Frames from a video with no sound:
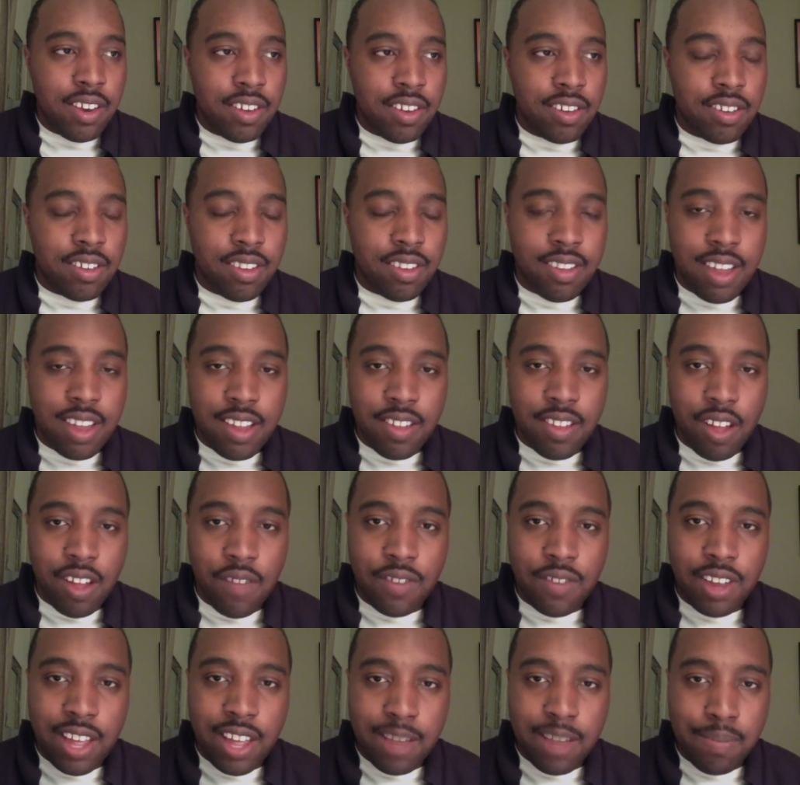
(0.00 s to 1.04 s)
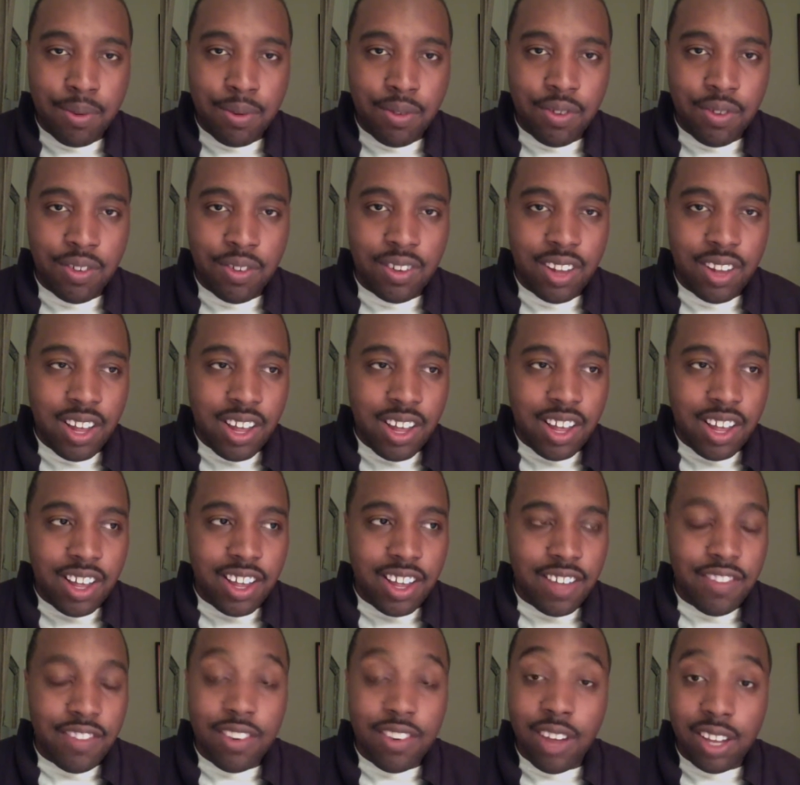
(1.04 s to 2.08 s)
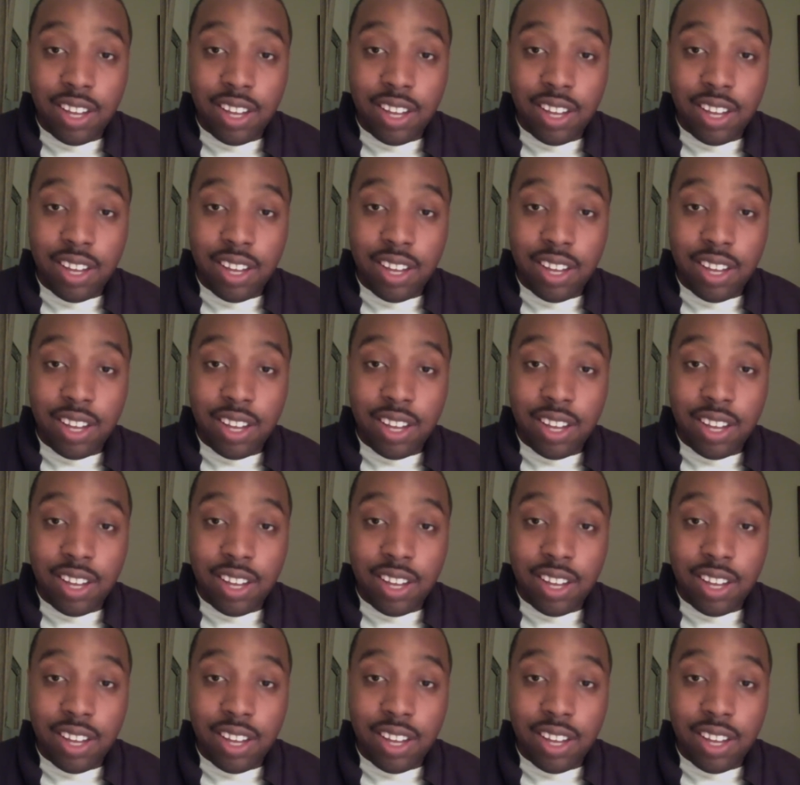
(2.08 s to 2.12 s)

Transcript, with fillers: You know, the success off Deadpool, uh, you know,